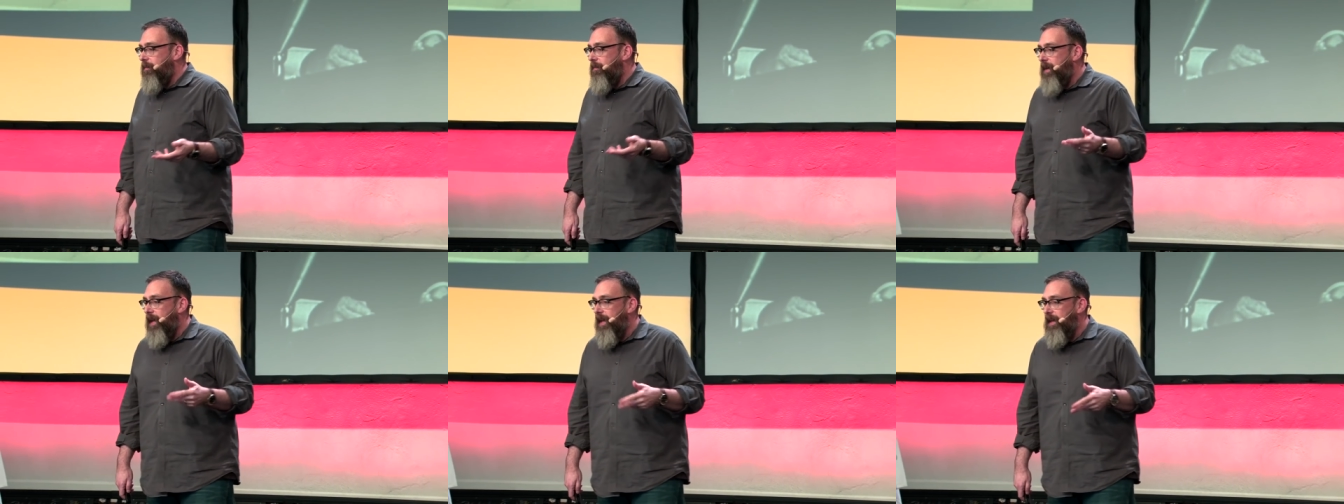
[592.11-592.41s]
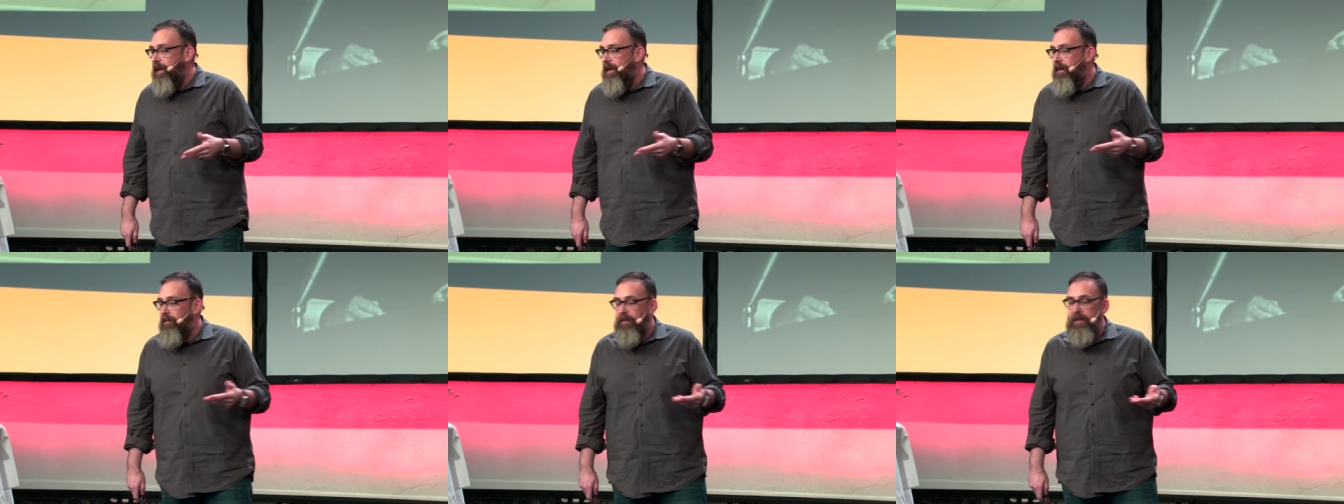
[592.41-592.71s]

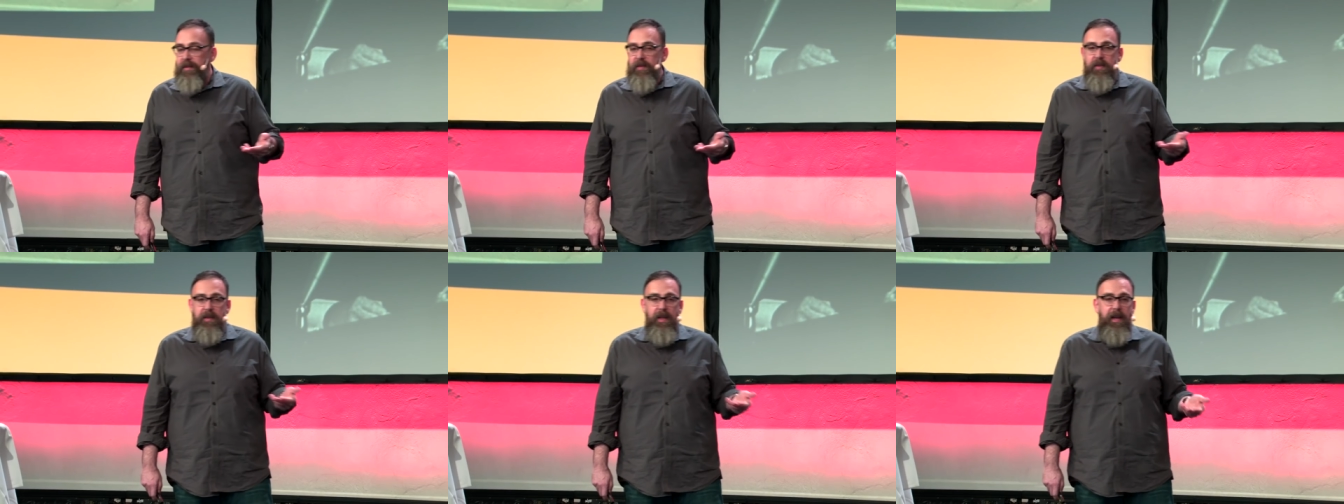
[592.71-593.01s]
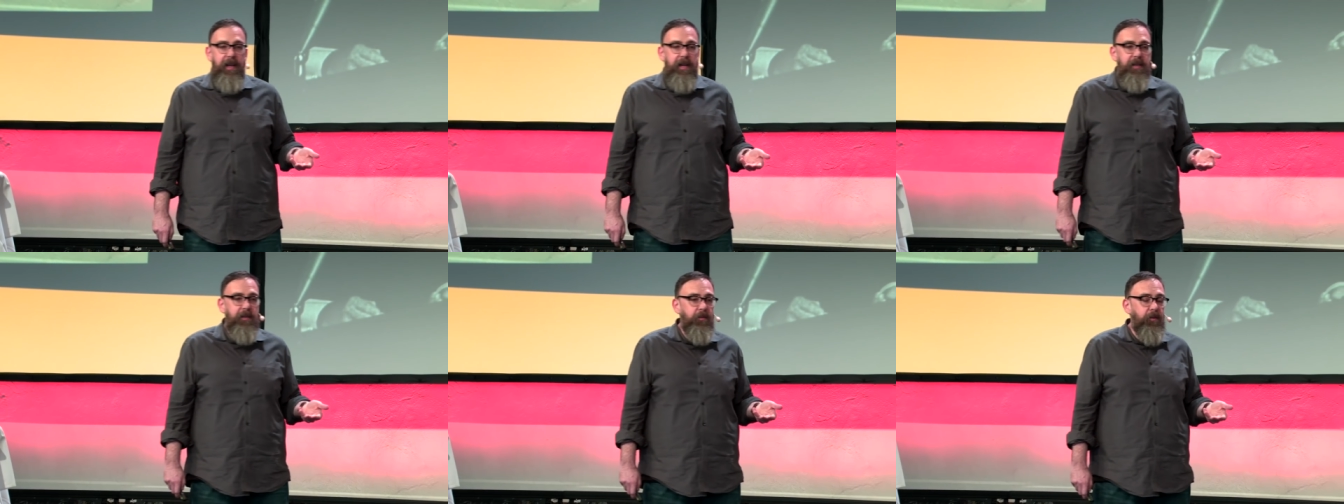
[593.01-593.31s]
many of the
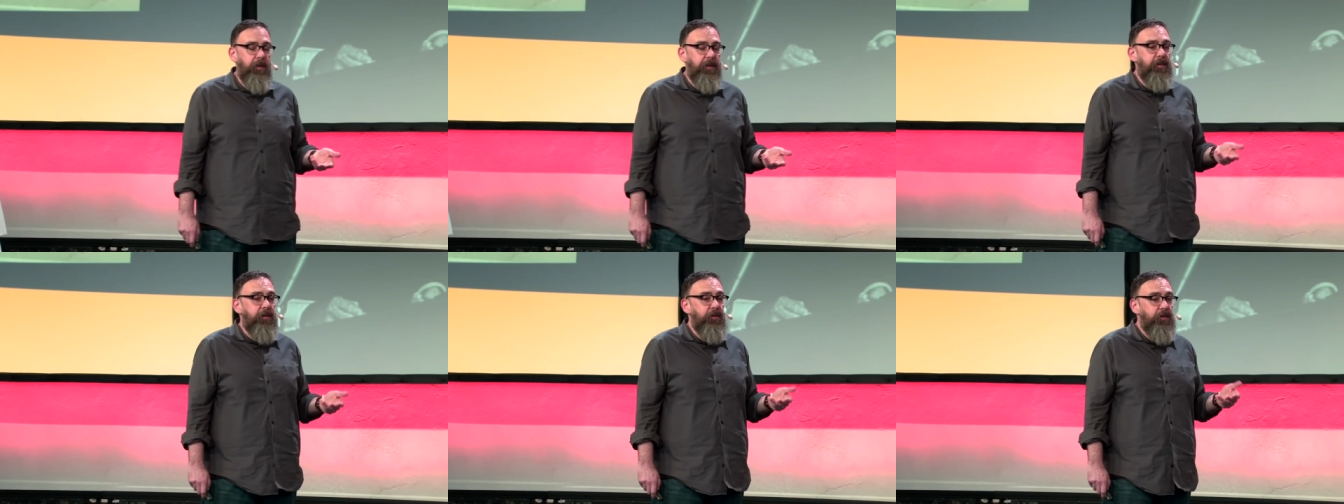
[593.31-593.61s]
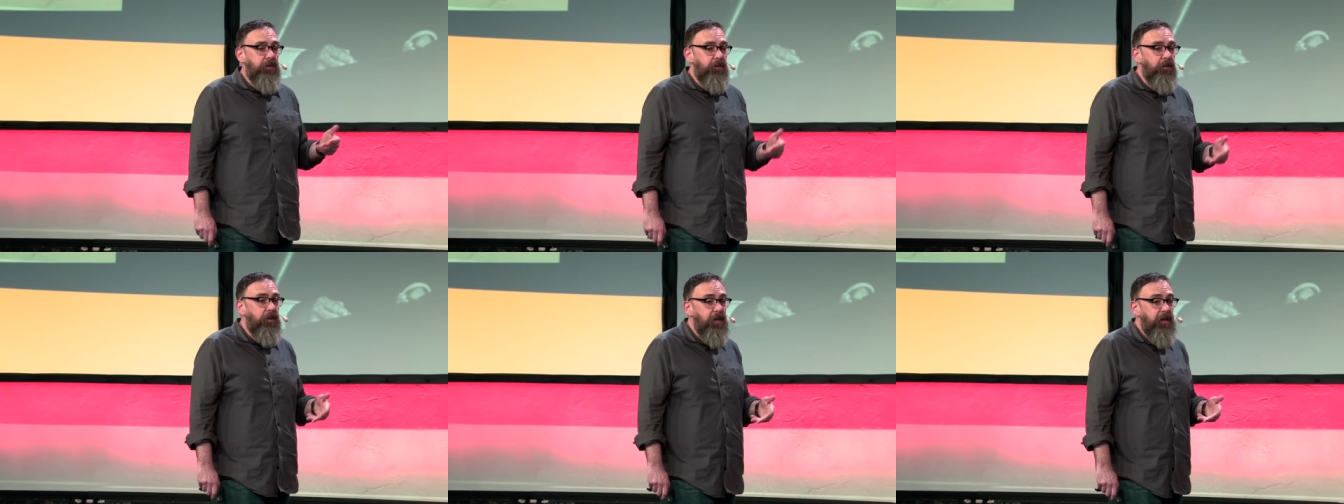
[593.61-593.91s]
states with
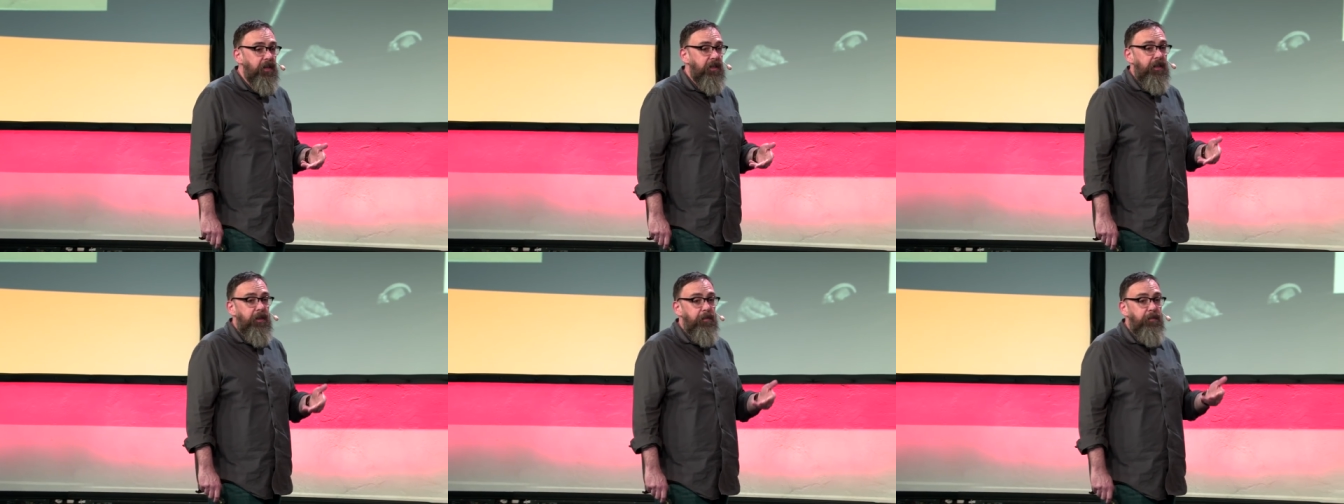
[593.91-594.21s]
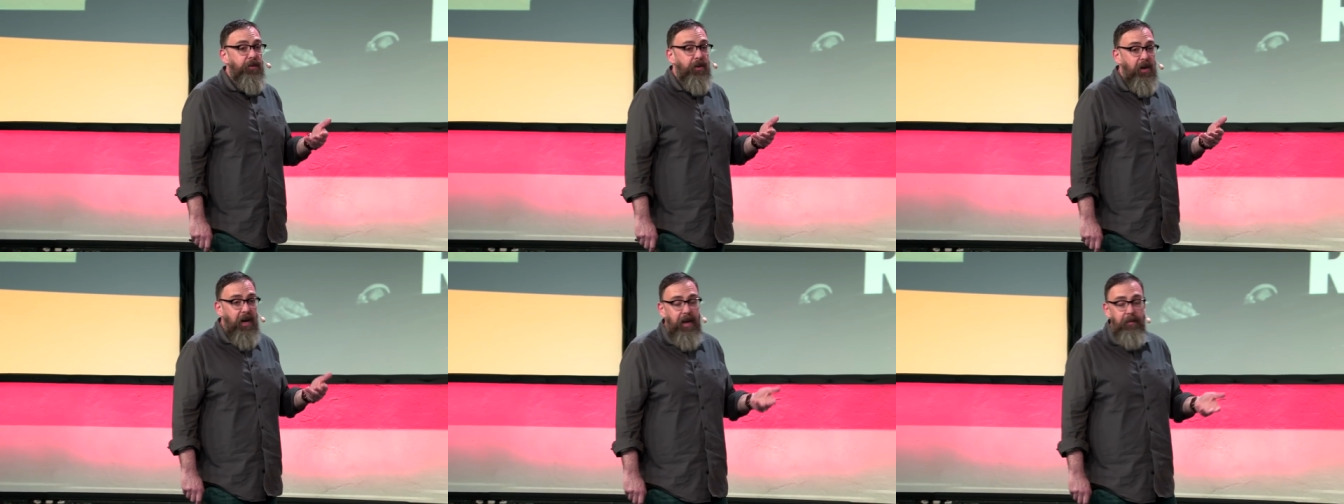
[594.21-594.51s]
historically
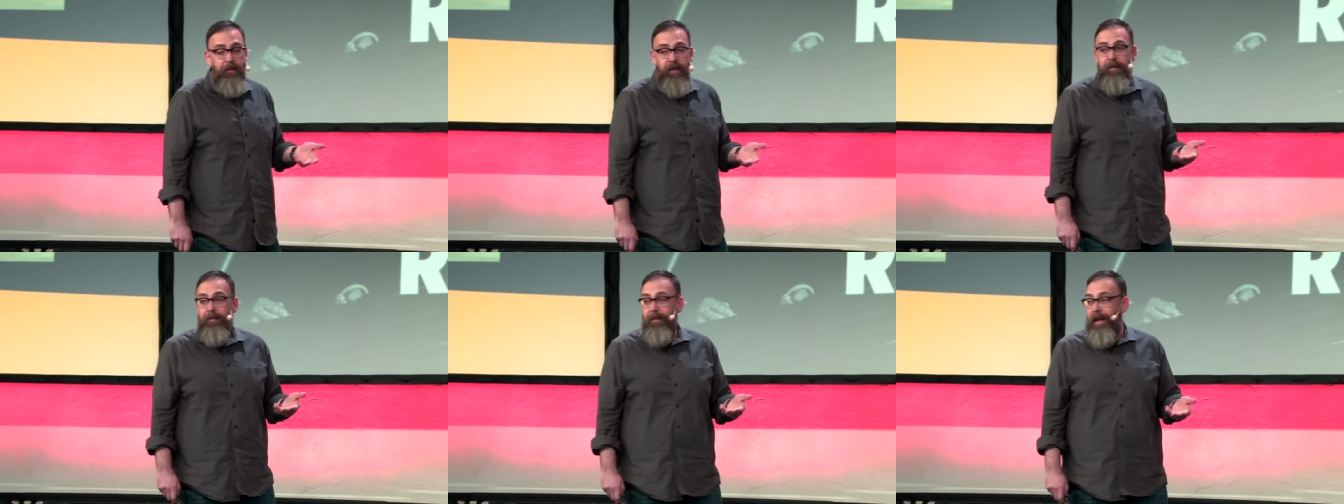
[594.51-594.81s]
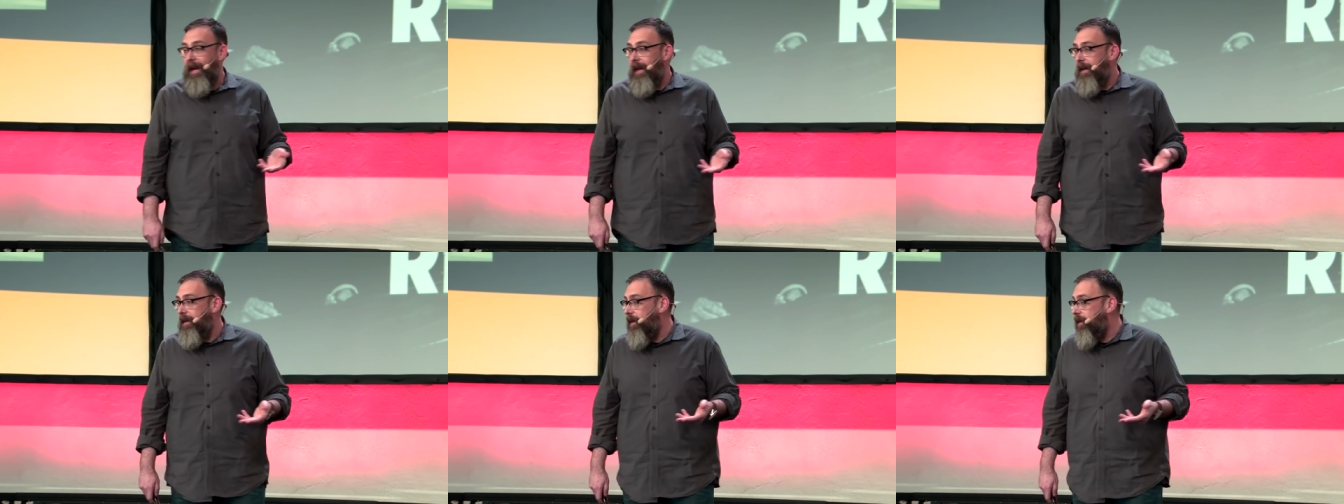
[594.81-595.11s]

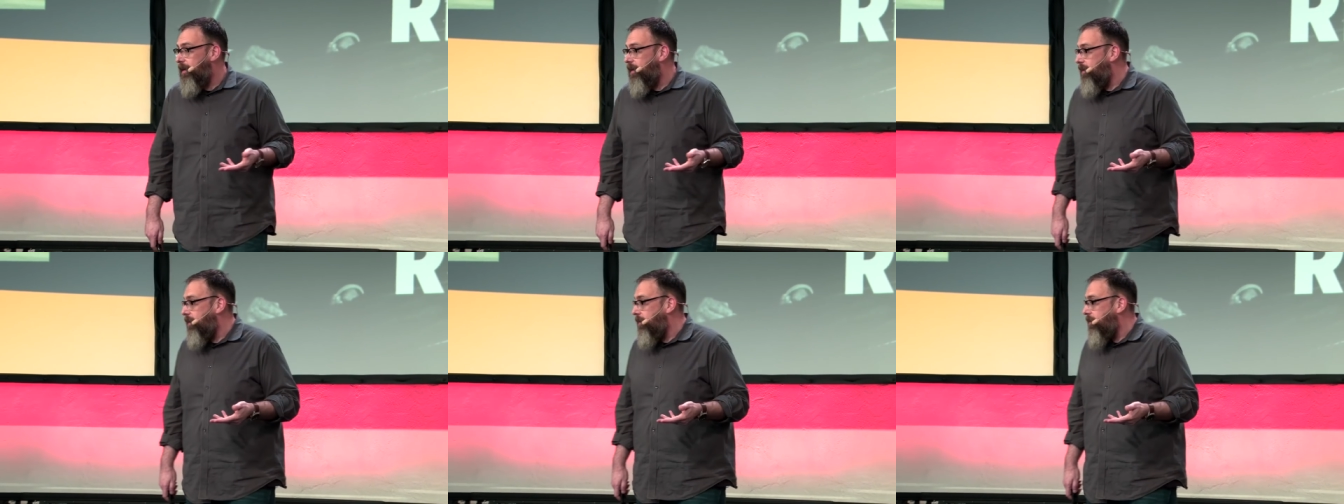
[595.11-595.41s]
problematic